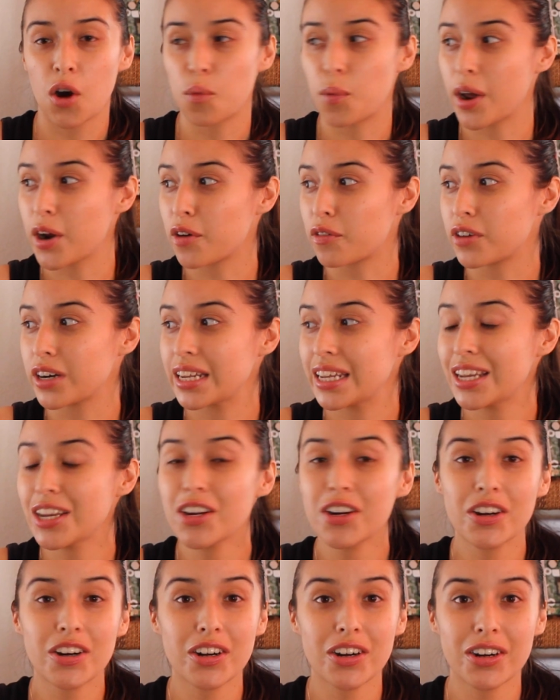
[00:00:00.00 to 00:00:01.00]
right over
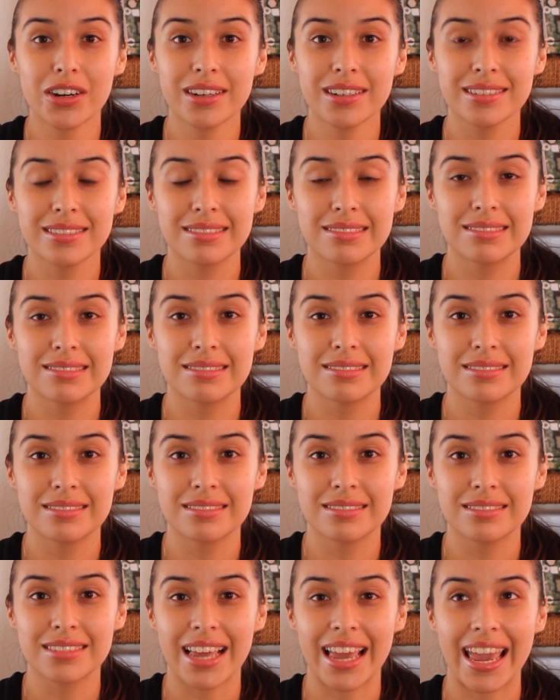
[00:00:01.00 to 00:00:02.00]
here
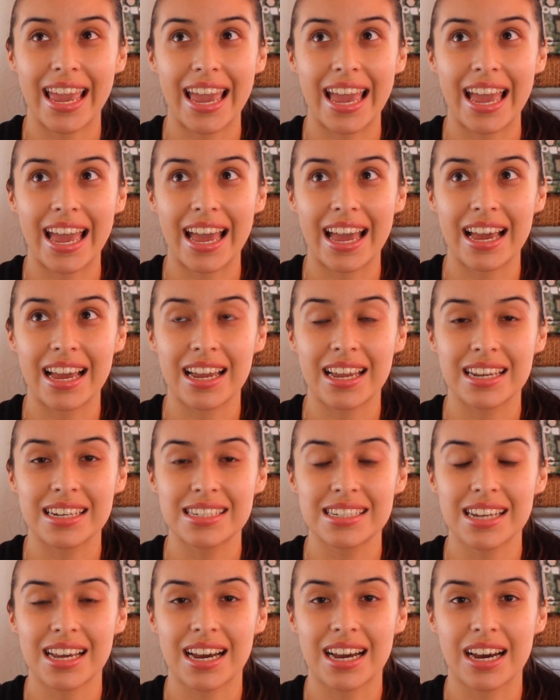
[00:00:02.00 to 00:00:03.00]

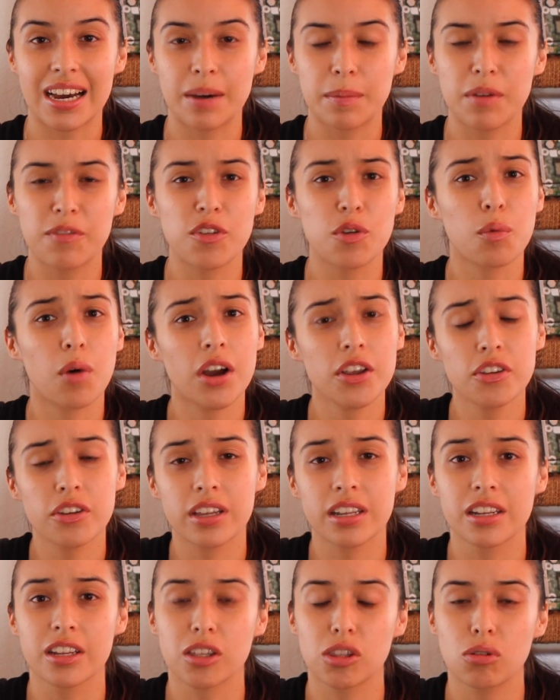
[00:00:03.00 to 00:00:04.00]
and um, if you want you
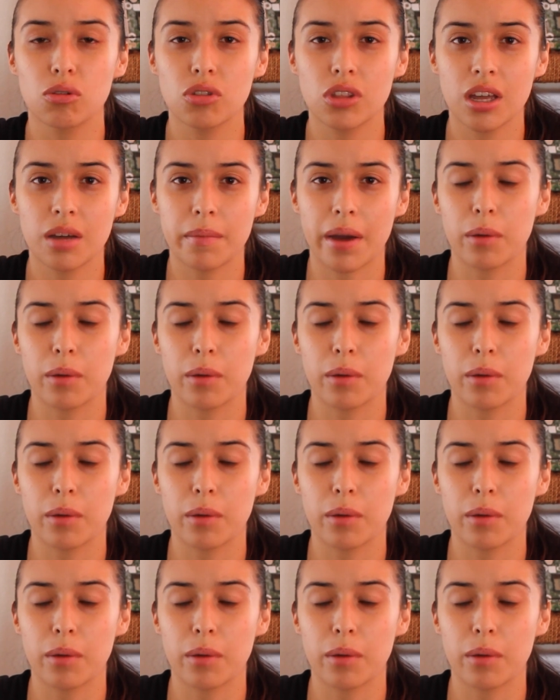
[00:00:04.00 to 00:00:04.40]
can look through them.